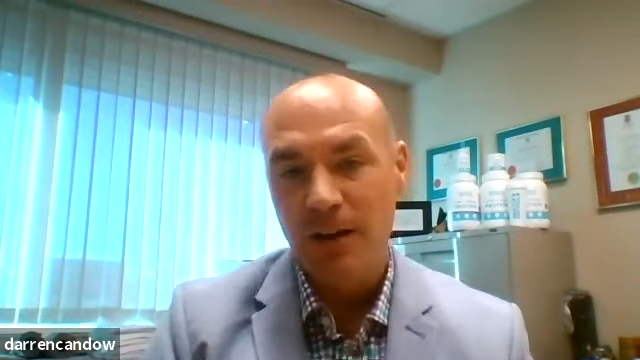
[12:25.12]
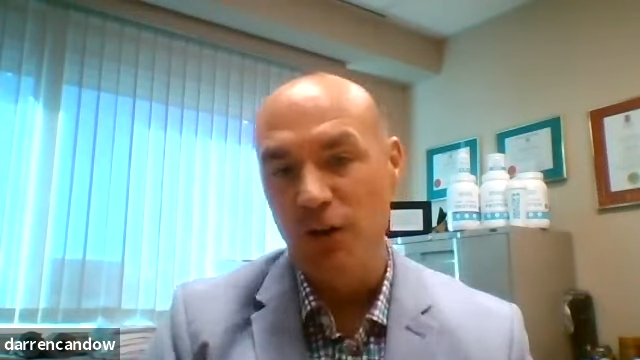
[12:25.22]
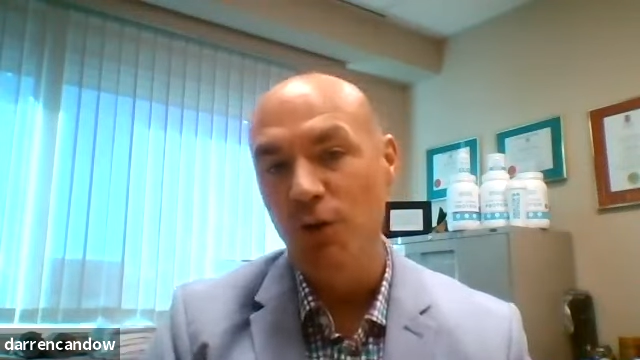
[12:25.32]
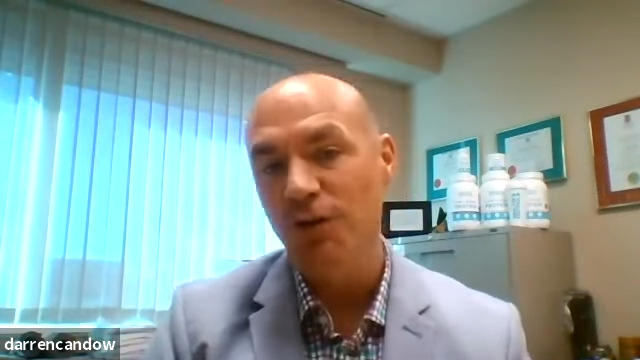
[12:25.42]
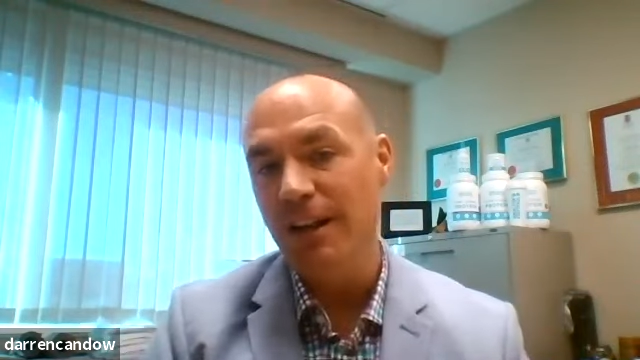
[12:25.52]

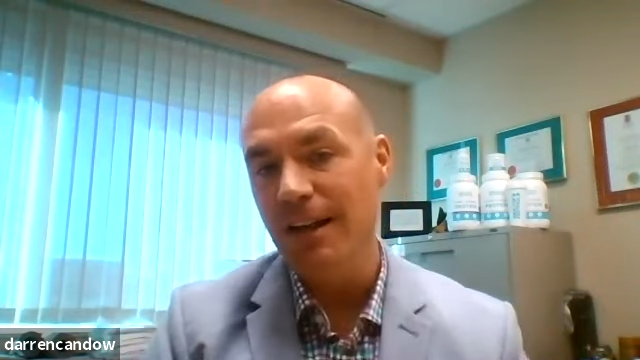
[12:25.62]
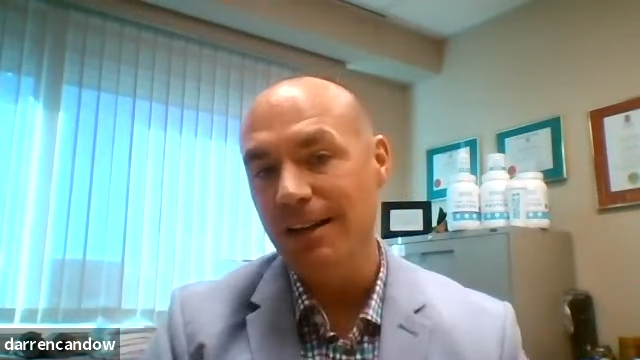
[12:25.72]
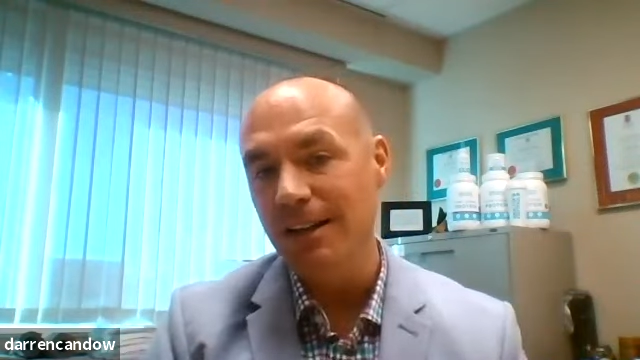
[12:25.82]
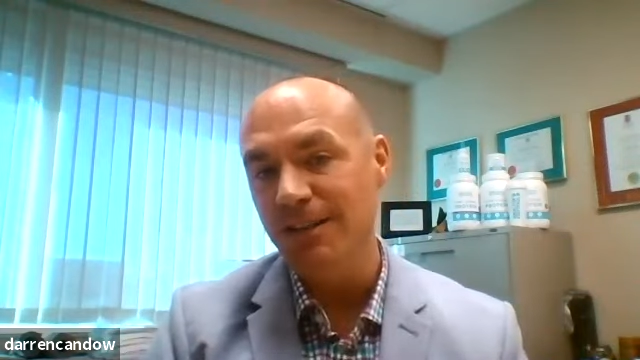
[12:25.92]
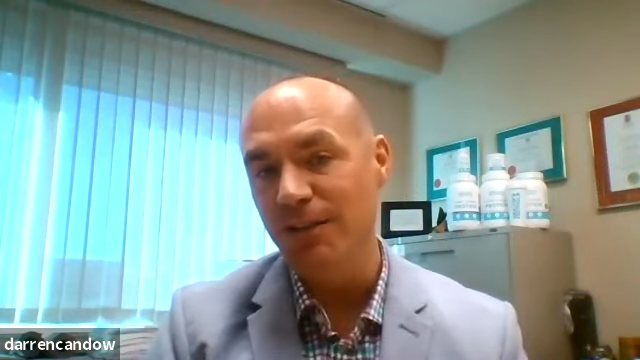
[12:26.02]
Usually at
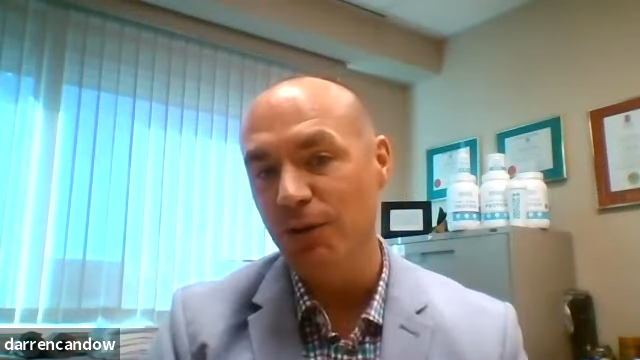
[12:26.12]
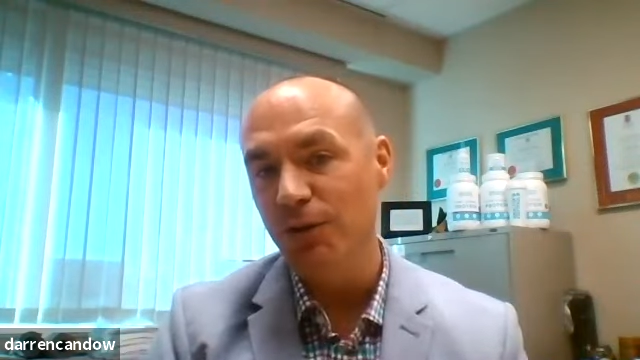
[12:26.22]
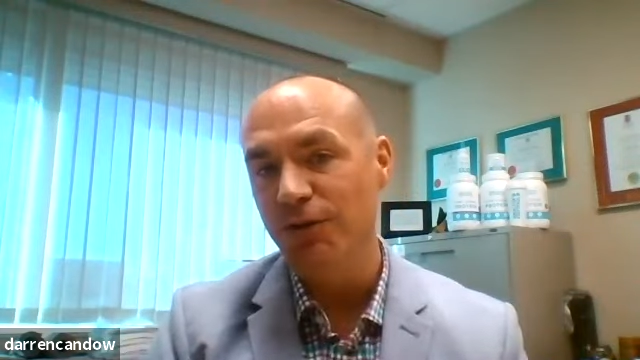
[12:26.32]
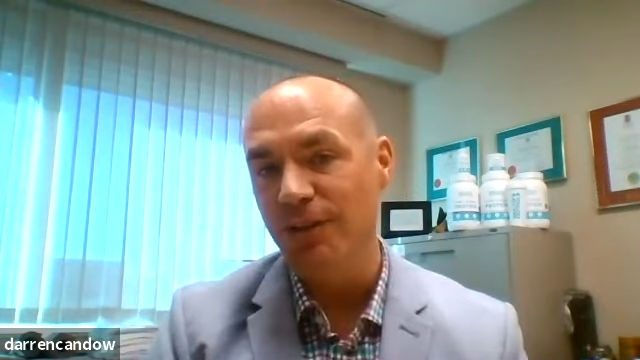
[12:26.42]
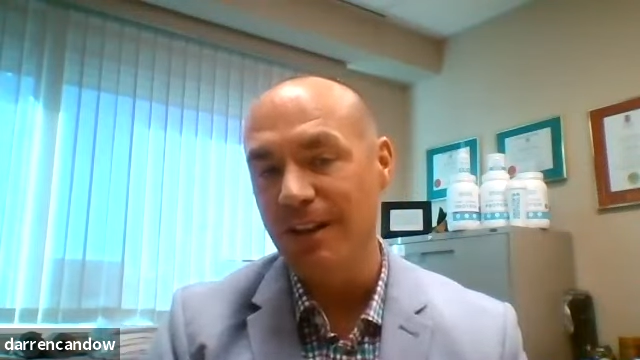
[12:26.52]
an
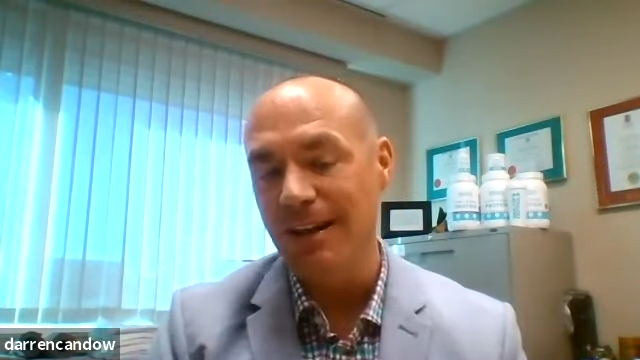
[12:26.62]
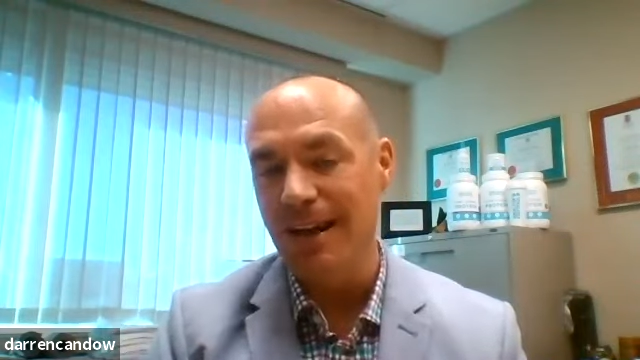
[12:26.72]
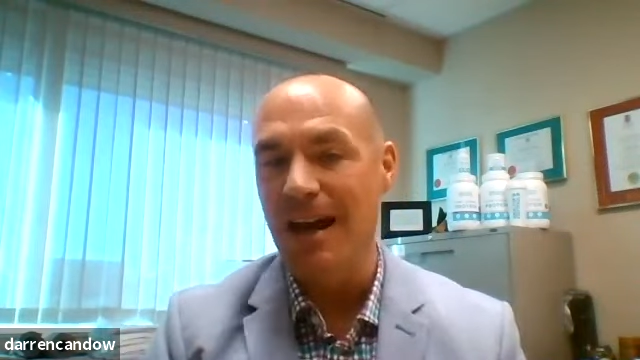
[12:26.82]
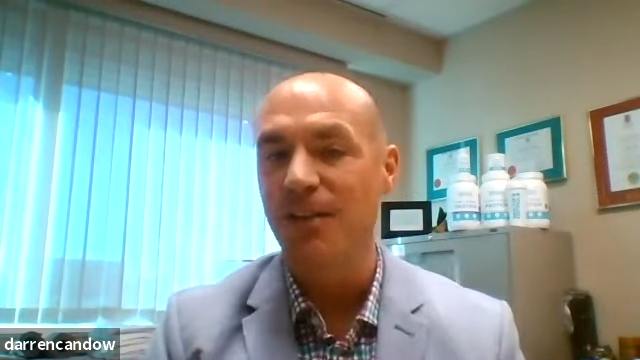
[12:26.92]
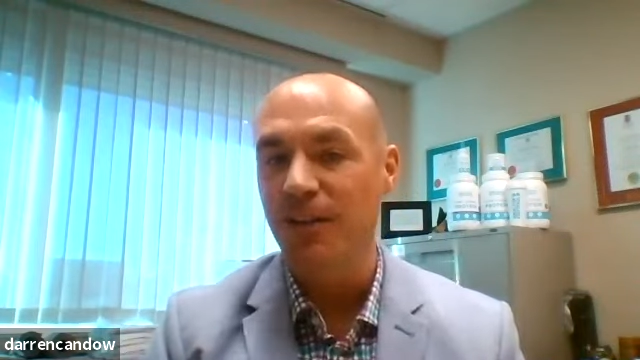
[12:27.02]
institution, to get
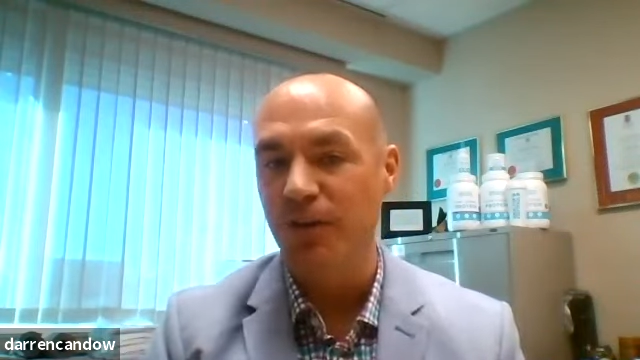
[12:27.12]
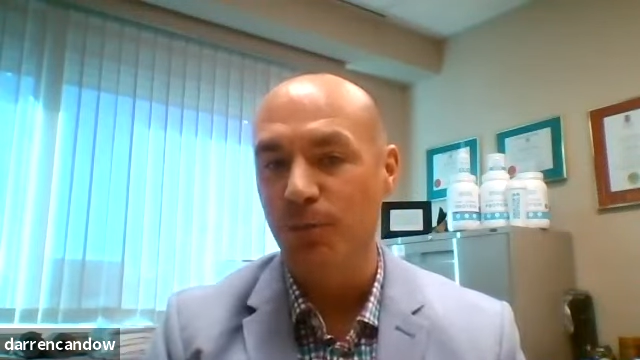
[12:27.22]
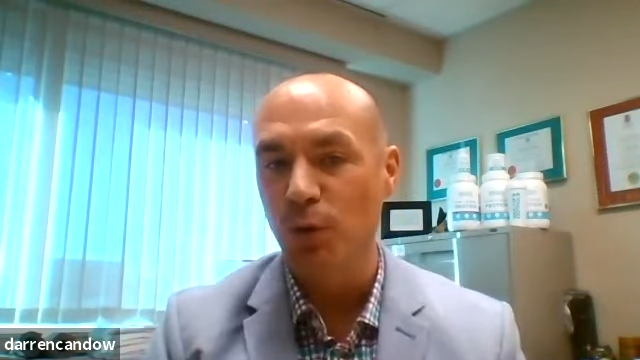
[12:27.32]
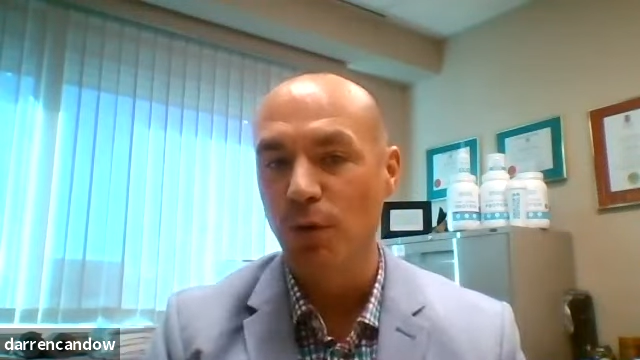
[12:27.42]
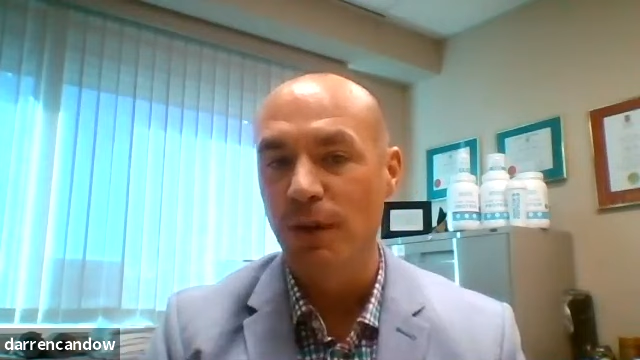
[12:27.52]
ethics
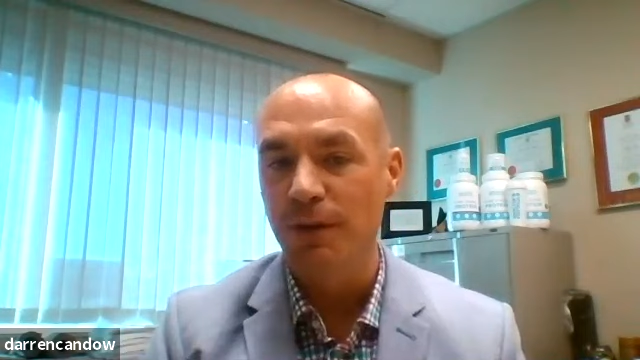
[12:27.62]
approval